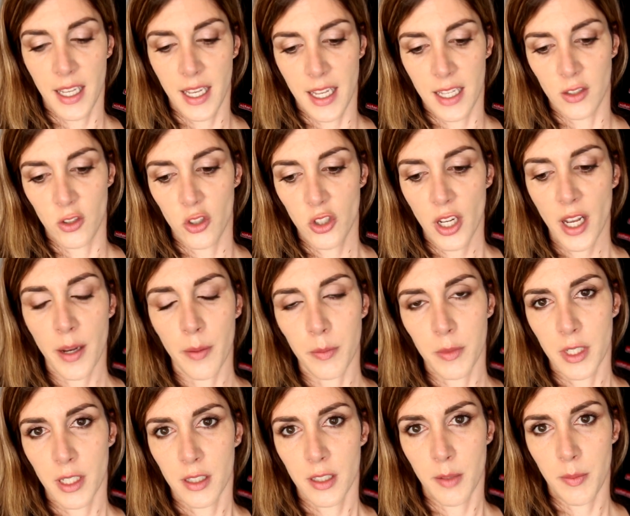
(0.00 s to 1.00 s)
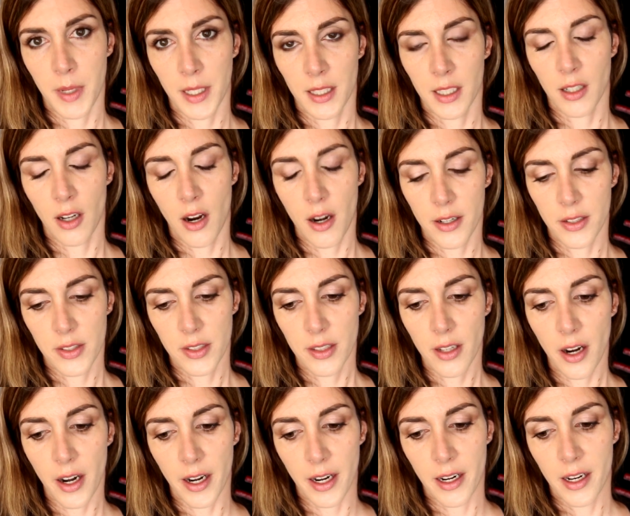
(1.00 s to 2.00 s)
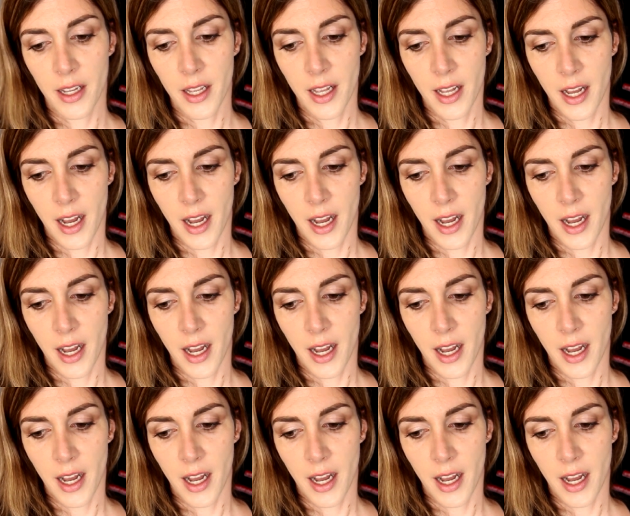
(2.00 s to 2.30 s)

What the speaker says: and jumped to make the car start,